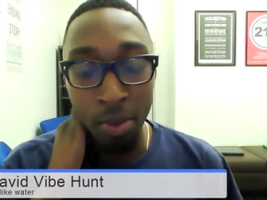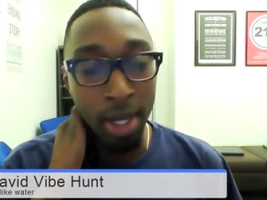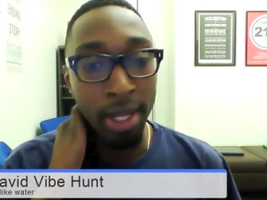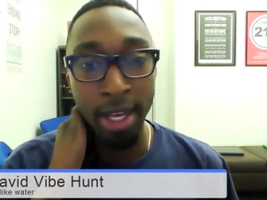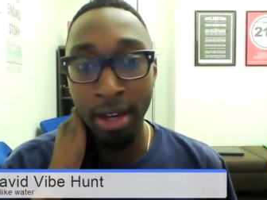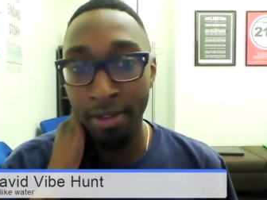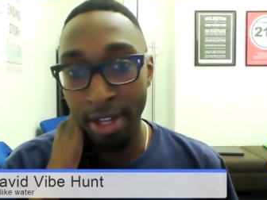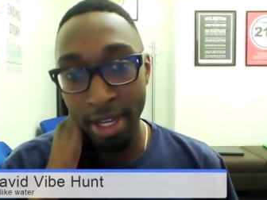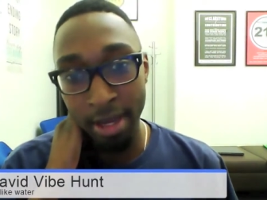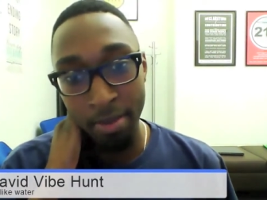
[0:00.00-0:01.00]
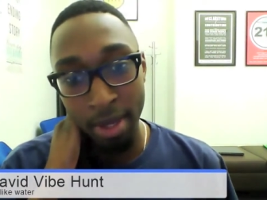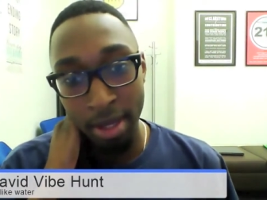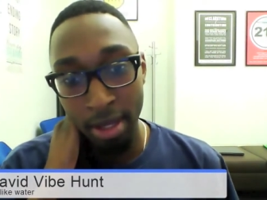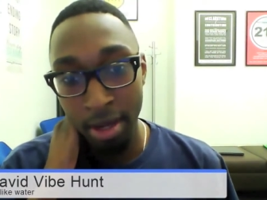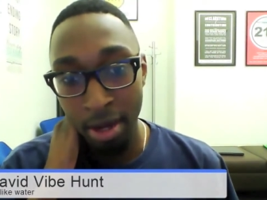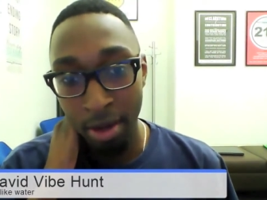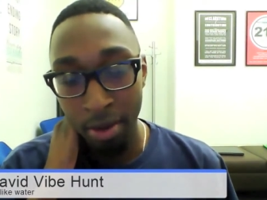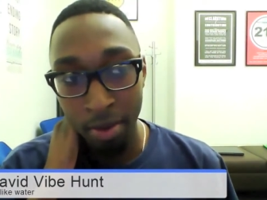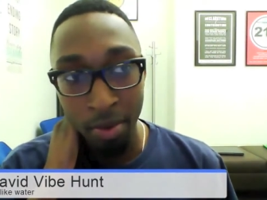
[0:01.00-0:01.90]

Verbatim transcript: well ahead of time you know,